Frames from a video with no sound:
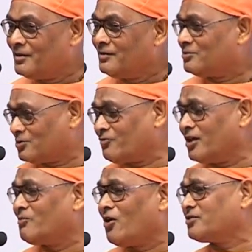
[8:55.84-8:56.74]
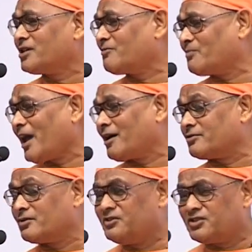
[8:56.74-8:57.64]
So we monks are
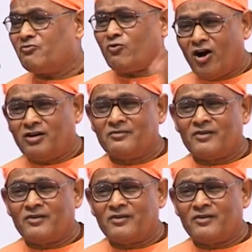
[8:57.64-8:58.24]
beggars. He said, what?